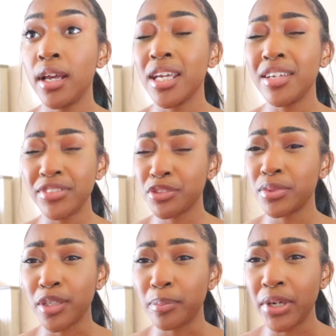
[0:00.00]
if it's
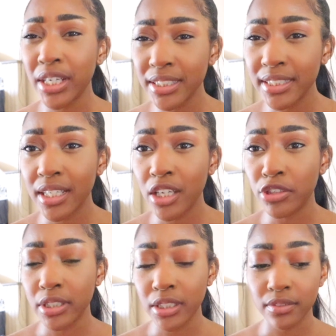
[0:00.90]
with a person or
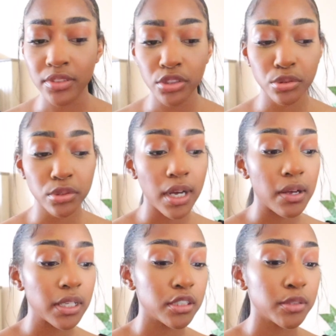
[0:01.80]
an individual,
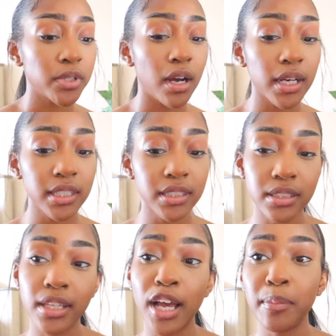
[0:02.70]
I'll end up talking
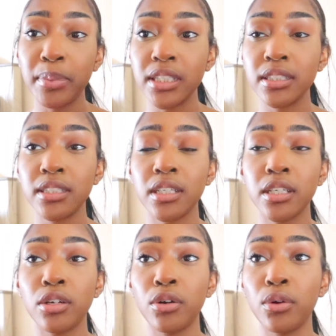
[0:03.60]
to that
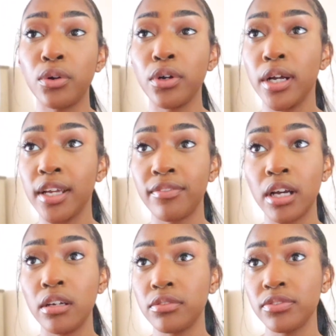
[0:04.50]
person. Or if I
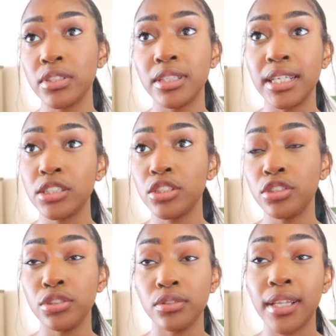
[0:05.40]
don't feel led to
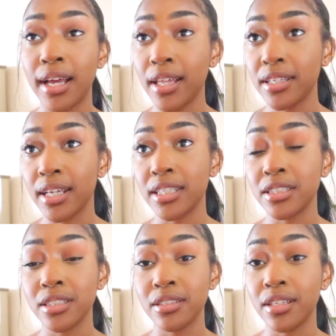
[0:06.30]
do that, like
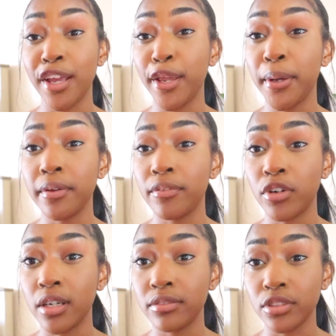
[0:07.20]
it's the end of
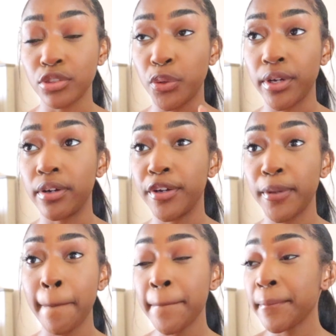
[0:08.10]
whatever's going
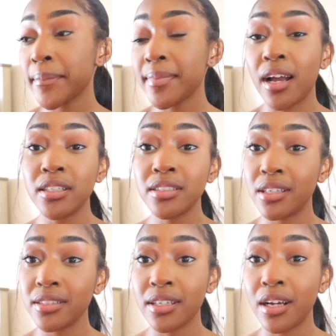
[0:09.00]
on, I'll just
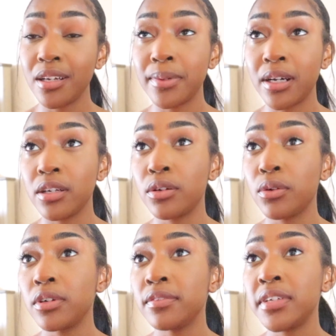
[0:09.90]
talk to God about it,
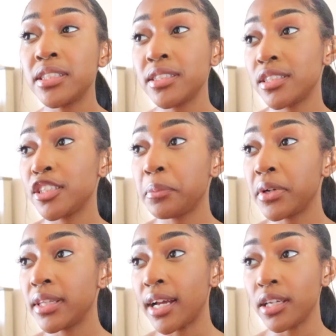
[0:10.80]
or vent to
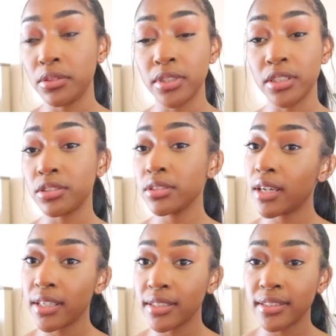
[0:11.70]
someone that you can
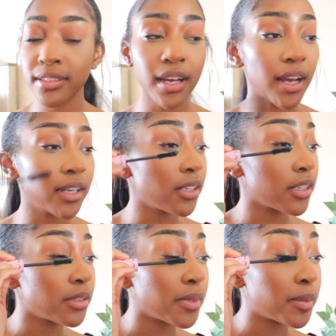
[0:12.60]
trust. I talk
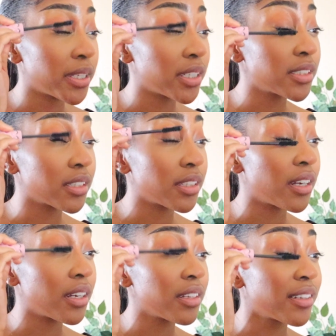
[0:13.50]
to my parents a
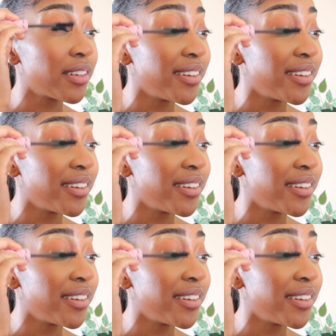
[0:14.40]
lot